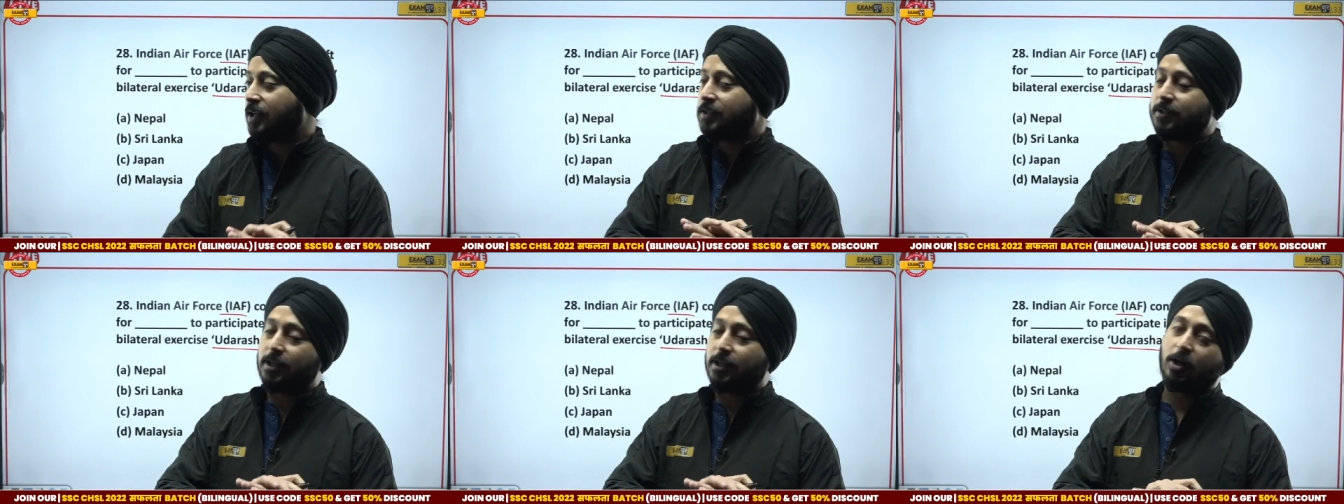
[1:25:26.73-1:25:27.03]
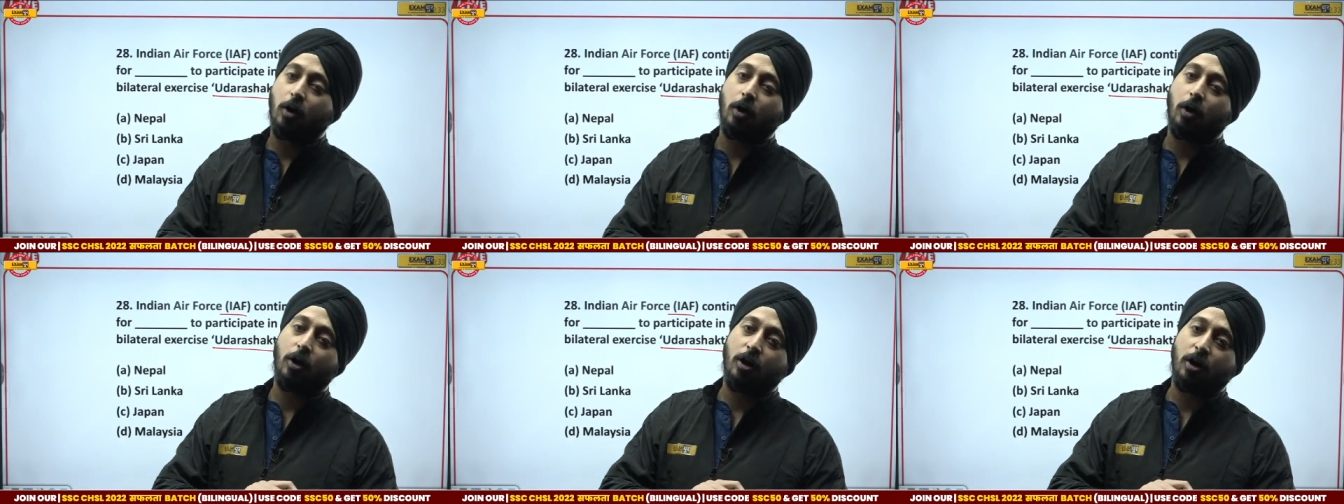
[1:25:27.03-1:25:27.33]
then
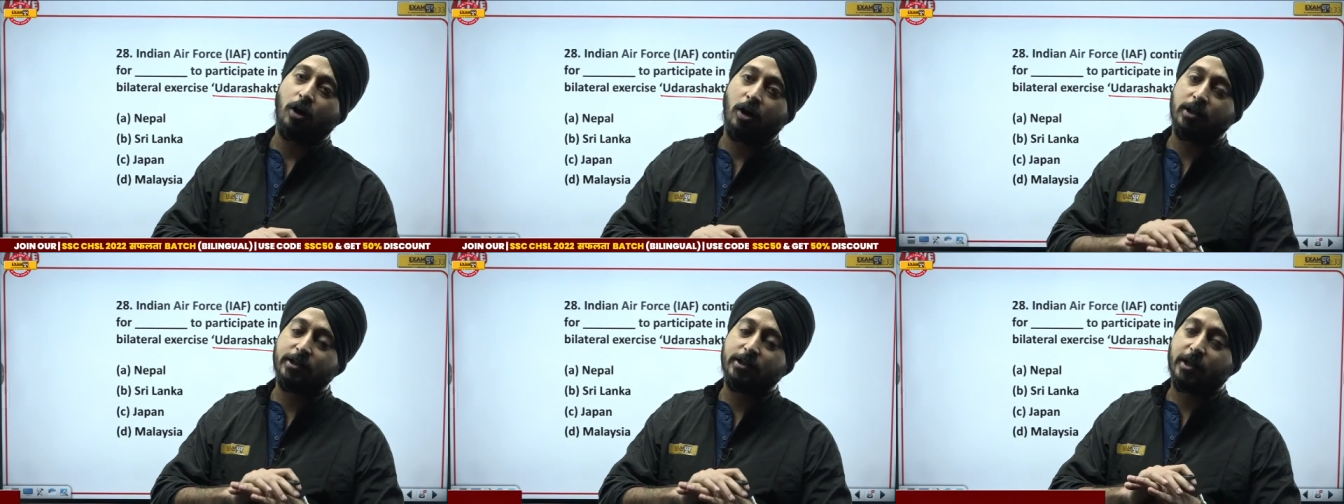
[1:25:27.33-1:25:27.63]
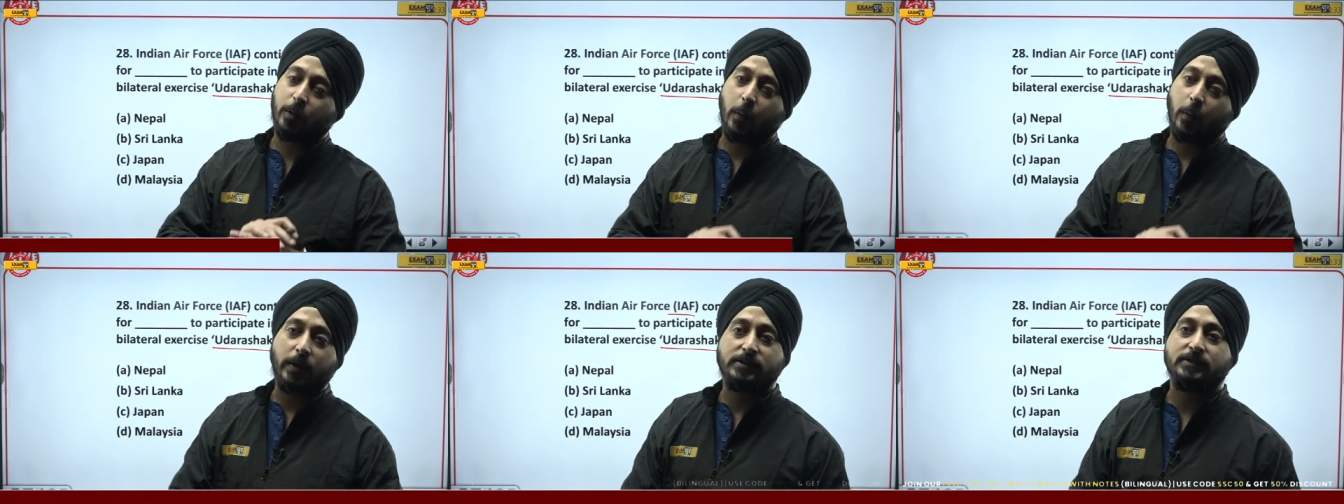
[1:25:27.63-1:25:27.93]
all the
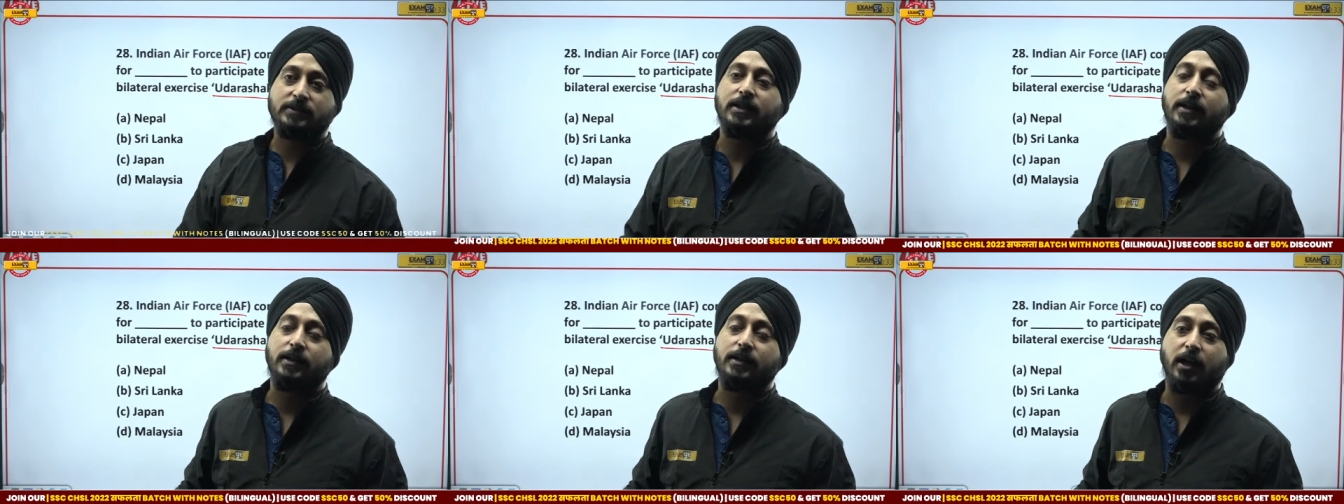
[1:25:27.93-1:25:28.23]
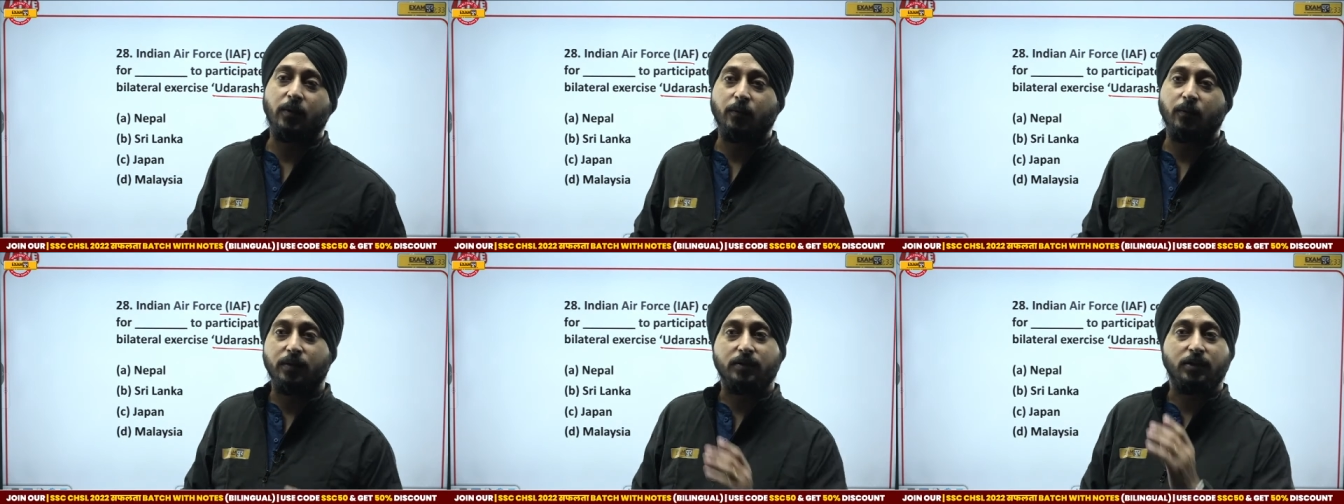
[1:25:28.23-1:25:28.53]
questions are
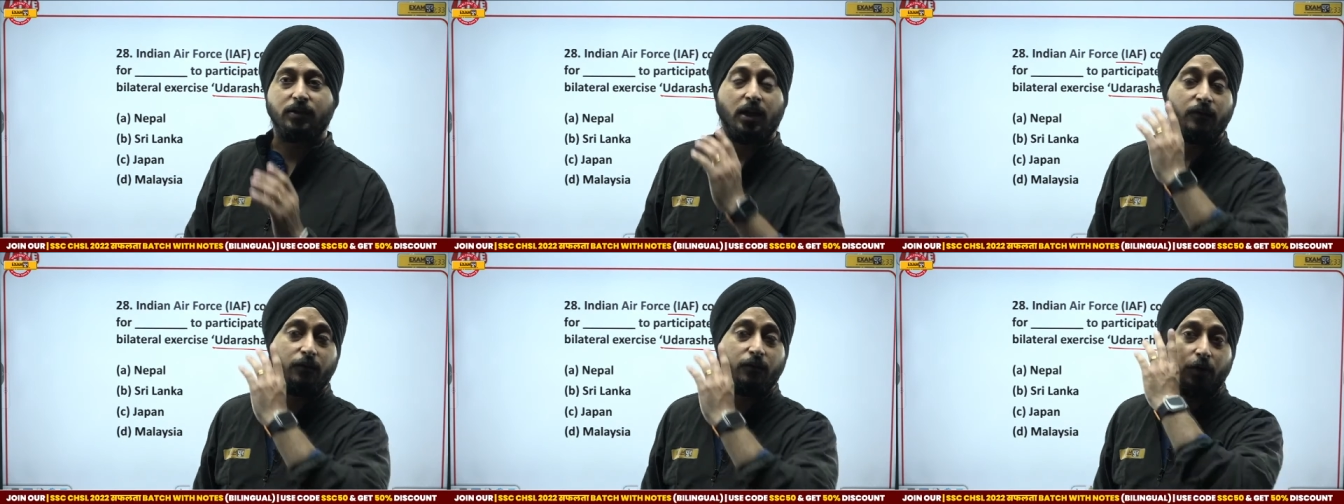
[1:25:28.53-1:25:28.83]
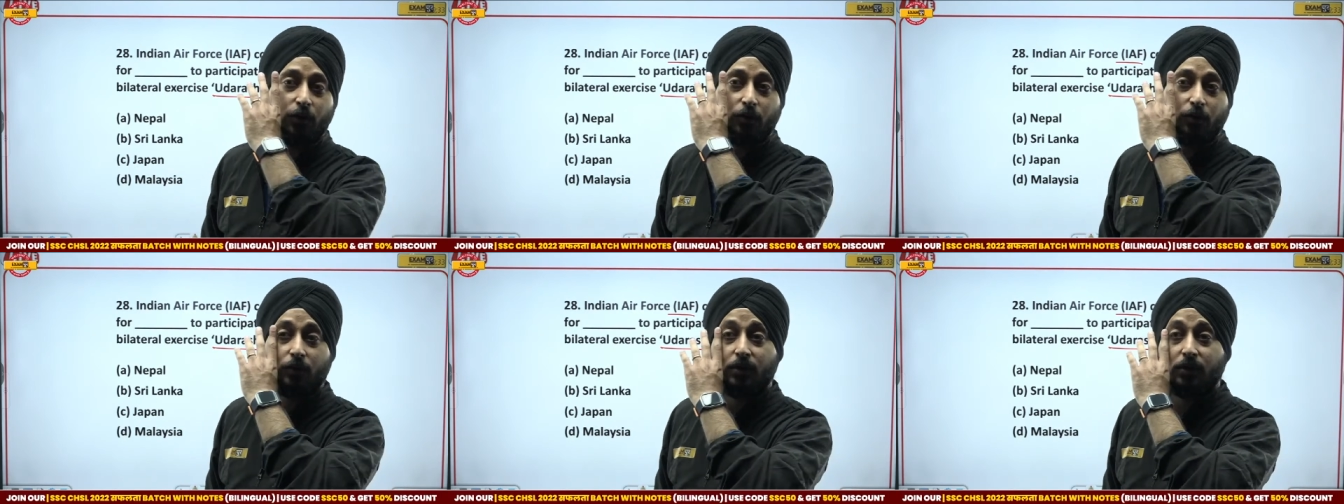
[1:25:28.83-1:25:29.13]
done with, done for
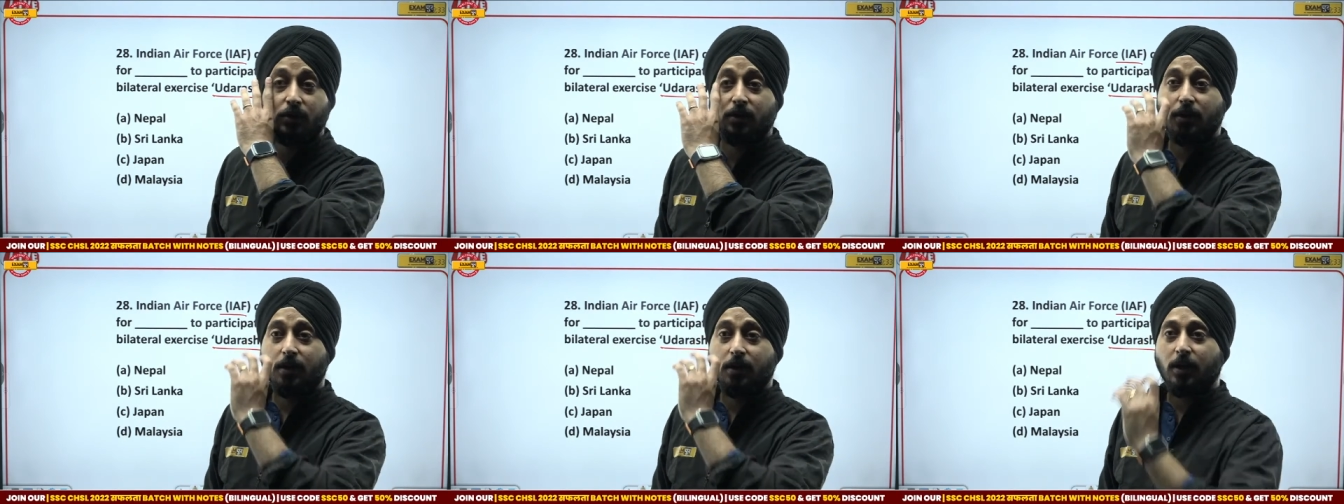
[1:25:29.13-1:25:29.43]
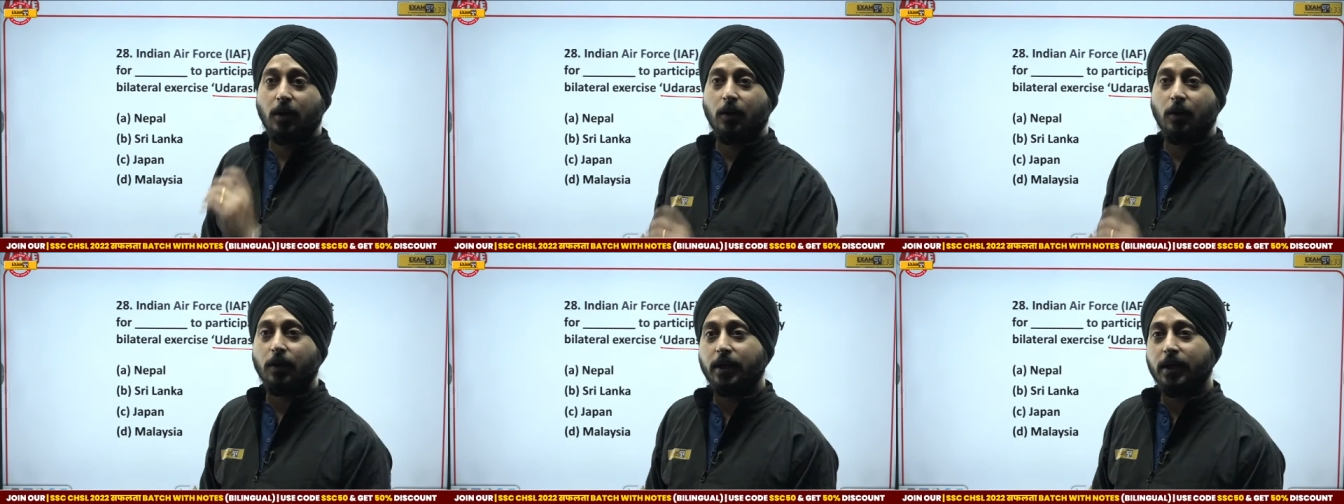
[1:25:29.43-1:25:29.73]
you
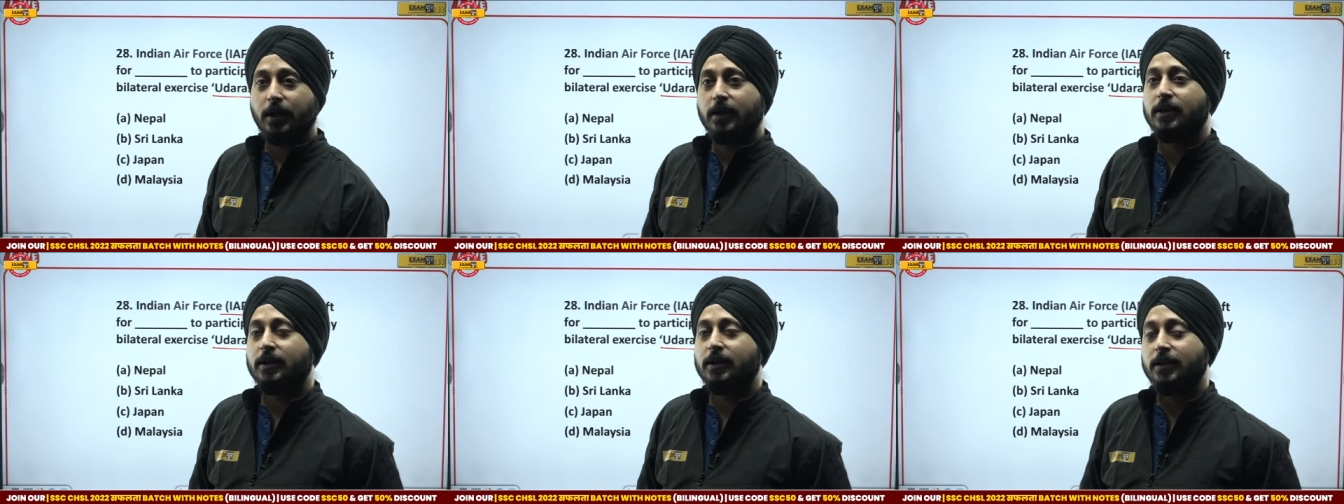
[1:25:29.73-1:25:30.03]
Okay.